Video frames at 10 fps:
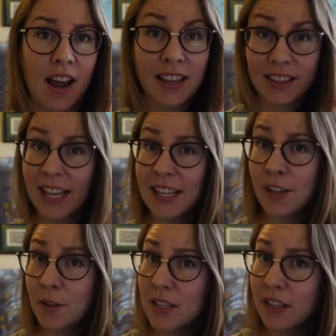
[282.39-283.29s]
I
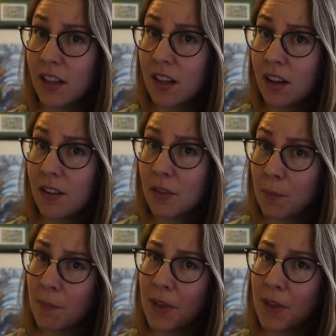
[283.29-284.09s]
like using the